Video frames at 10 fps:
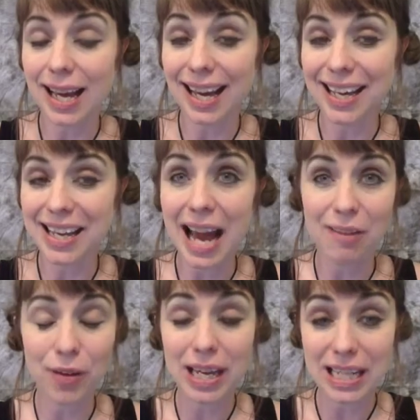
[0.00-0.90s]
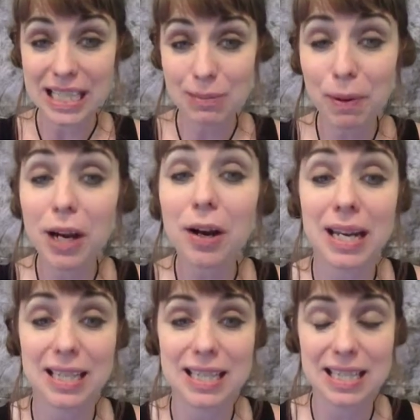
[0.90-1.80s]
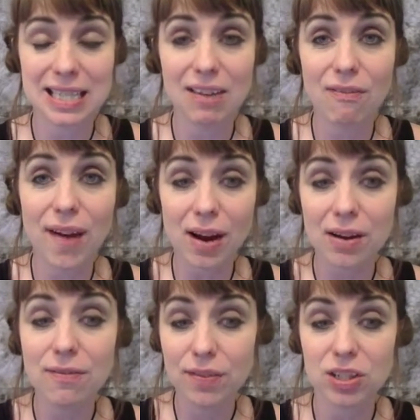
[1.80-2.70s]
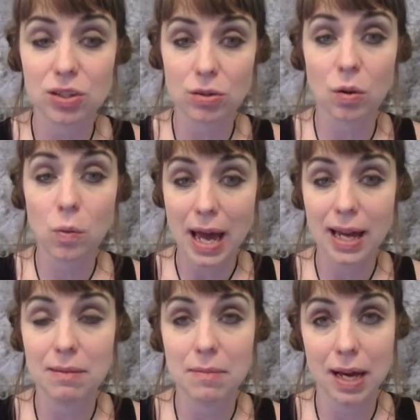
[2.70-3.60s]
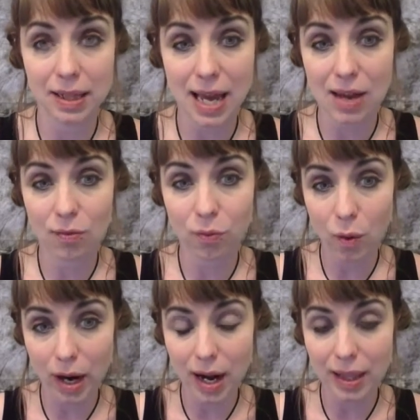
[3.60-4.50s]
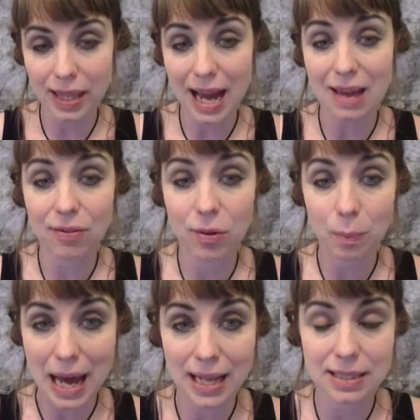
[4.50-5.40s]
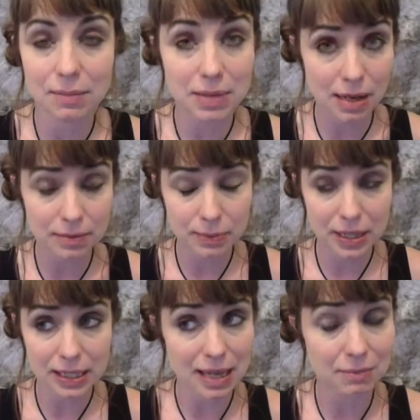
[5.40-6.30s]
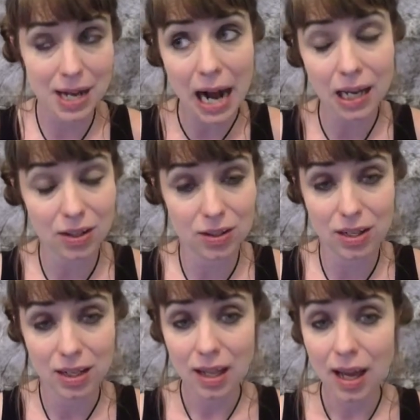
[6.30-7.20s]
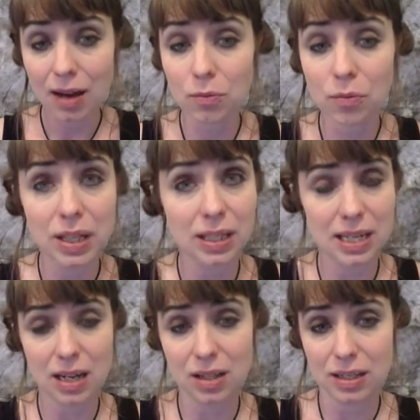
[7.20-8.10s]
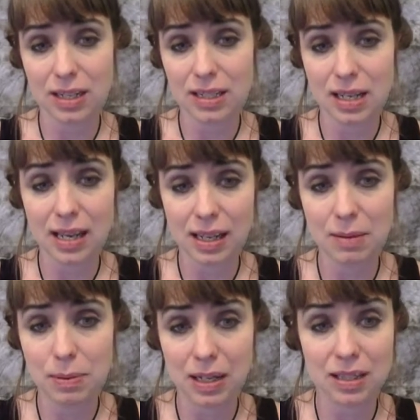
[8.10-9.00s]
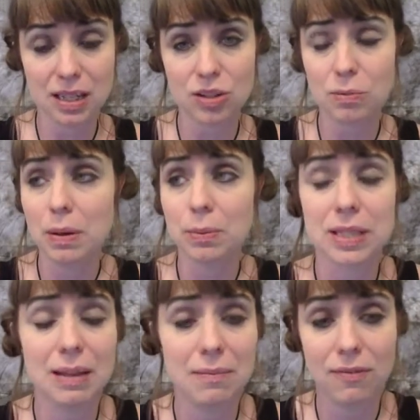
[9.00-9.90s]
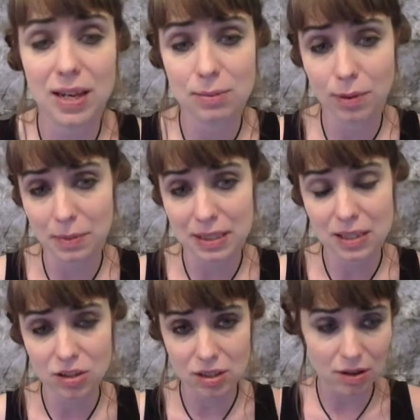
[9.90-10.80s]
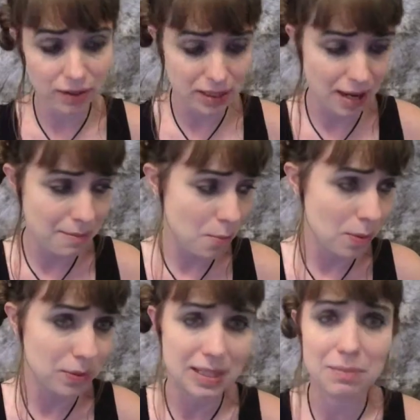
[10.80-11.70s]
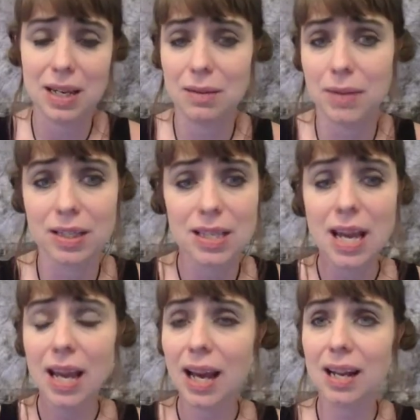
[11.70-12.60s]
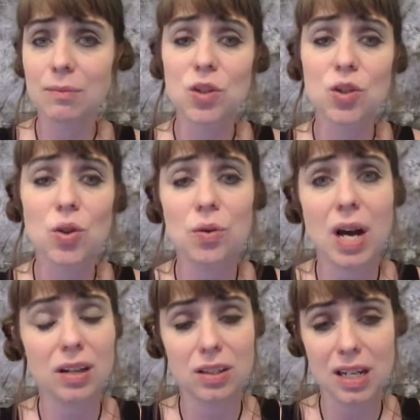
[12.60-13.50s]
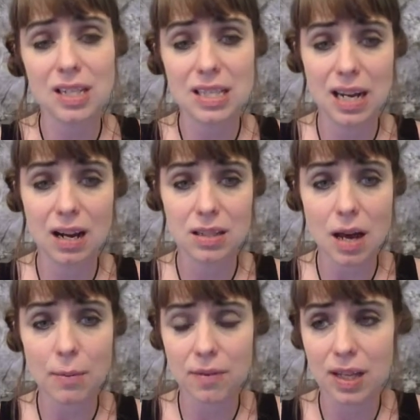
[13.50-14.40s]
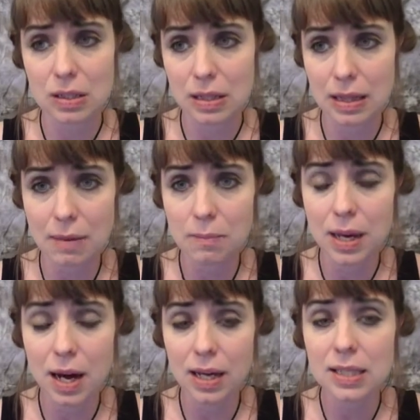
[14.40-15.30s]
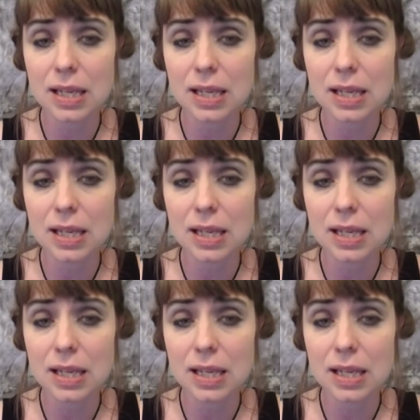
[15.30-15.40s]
and I've experienced this in a very visceral way in my life where I feel bad sometimes because I'm really not good at keeping in touch, and people send me Facebook messages all the time, and people send me emails, and I'm so not good at staying on top of answering them because